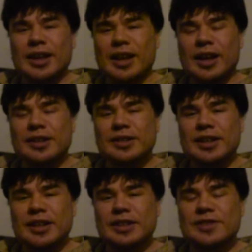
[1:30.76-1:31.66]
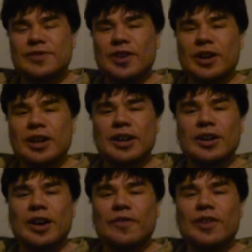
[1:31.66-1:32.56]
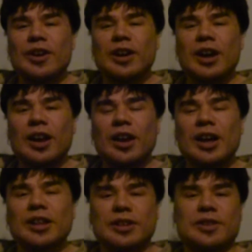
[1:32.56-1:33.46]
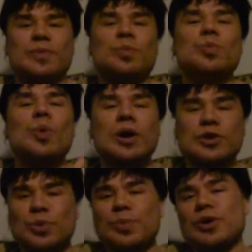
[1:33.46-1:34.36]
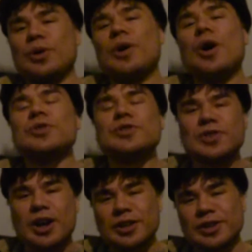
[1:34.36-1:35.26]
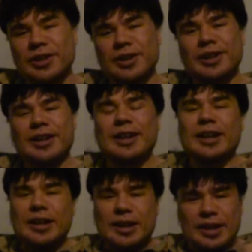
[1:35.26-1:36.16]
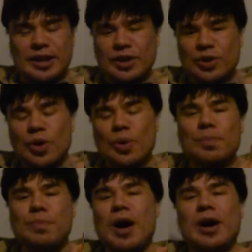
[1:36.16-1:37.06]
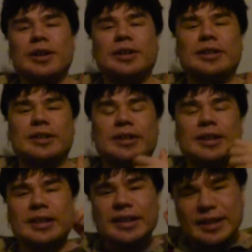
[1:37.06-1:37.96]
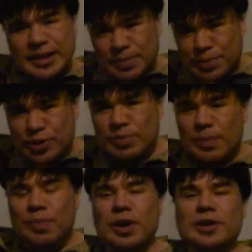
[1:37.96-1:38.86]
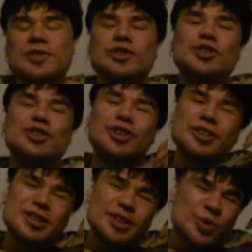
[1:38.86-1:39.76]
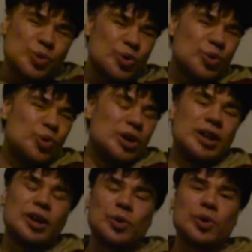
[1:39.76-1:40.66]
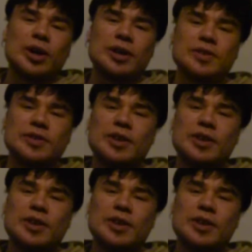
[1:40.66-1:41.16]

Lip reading: And it's very, very unlikely that the virus will become outside here. In your own body, the human bodies don't really create